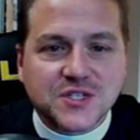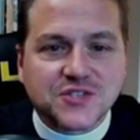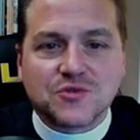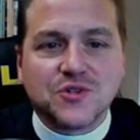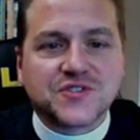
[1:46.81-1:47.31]
with
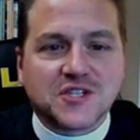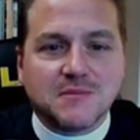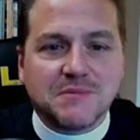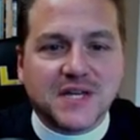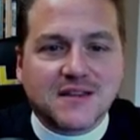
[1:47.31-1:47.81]

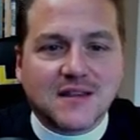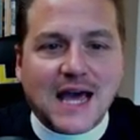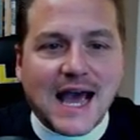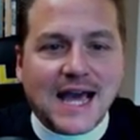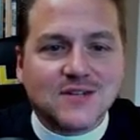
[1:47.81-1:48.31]
Jerusalem and be
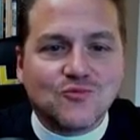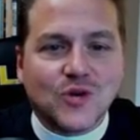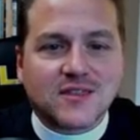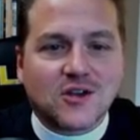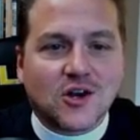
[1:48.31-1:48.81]
glad
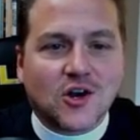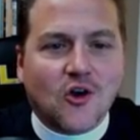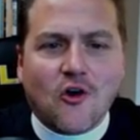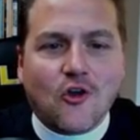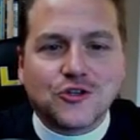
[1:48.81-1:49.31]
with her,
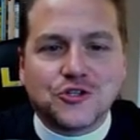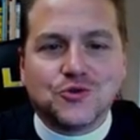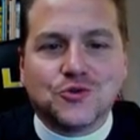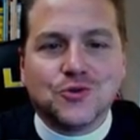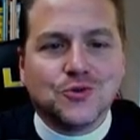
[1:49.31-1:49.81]
all
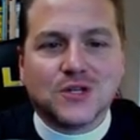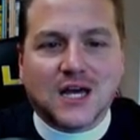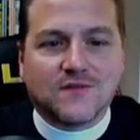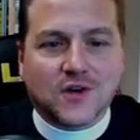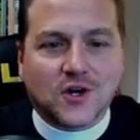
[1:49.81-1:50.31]
you who
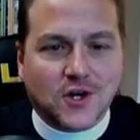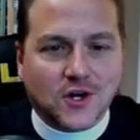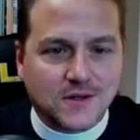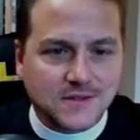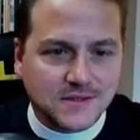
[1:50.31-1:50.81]
love her.